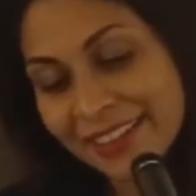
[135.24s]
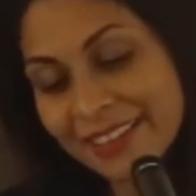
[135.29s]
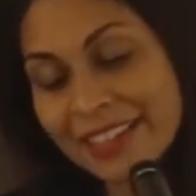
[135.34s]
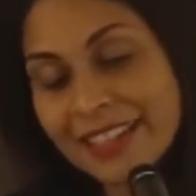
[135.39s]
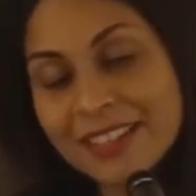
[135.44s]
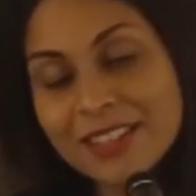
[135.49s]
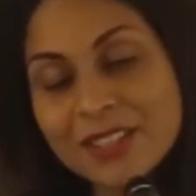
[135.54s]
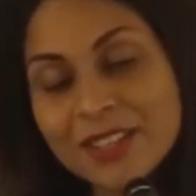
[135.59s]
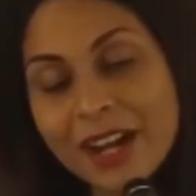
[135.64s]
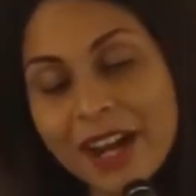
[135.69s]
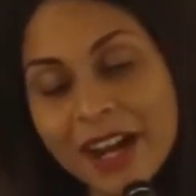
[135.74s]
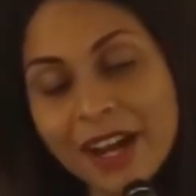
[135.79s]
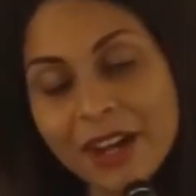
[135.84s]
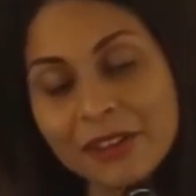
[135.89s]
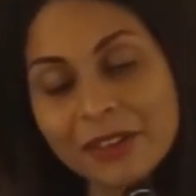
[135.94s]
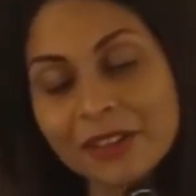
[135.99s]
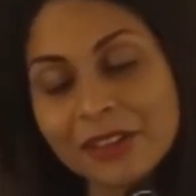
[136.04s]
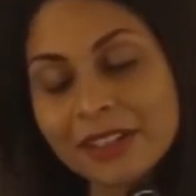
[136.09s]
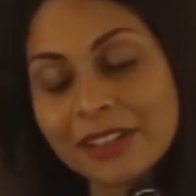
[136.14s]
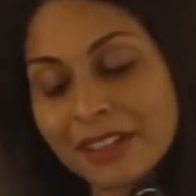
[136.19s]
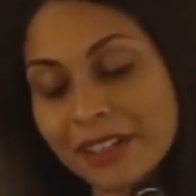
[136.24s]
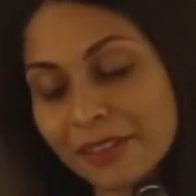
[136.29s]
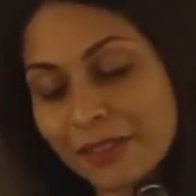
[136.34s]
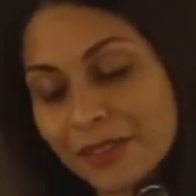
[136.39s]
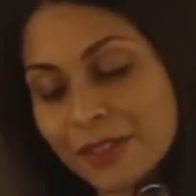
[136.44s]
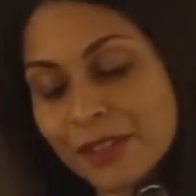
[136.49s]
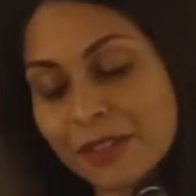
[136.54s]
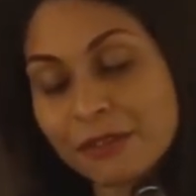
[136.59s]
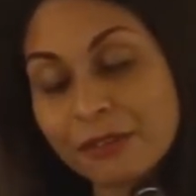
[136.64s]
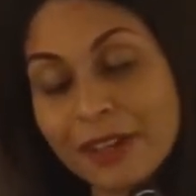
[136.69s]
These
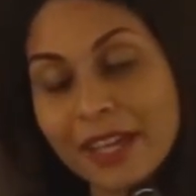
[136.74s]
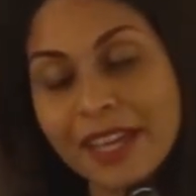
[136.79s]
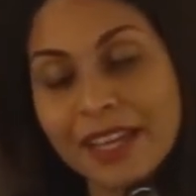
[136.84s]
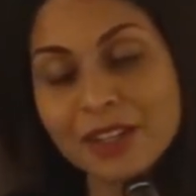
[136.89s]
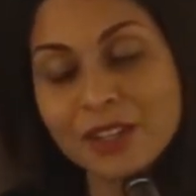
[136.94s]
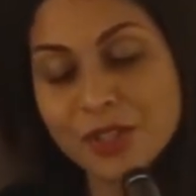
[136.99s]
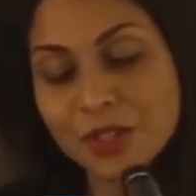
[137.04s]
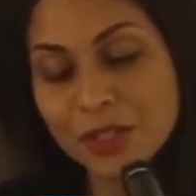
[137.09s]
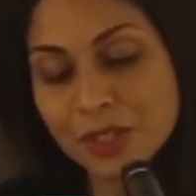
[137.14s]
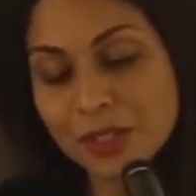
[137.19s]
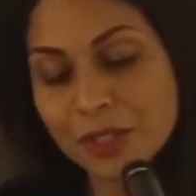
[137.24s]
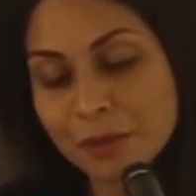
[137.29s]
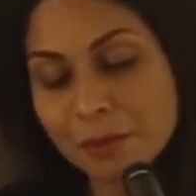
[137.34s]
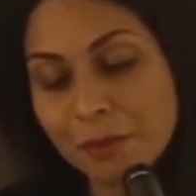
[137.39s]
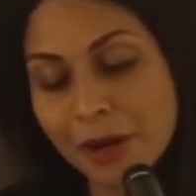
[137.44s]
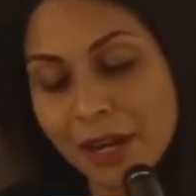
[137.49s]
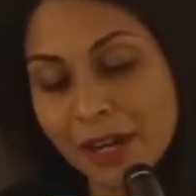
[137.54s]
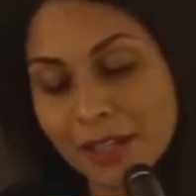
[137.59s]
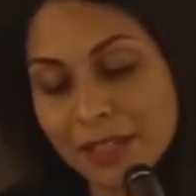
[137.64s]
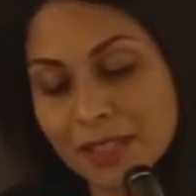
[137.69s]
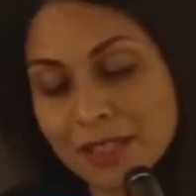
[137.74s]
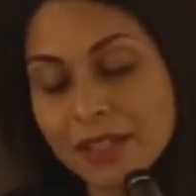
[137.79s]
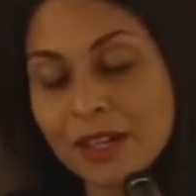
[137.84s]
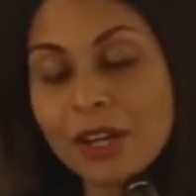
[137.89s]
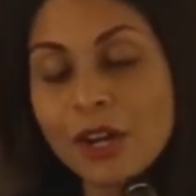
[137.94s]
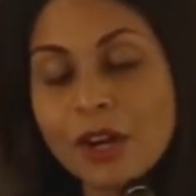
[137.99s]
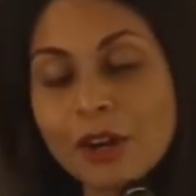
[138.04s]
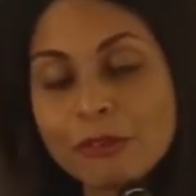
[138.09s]
hieroglyphs of ancient moss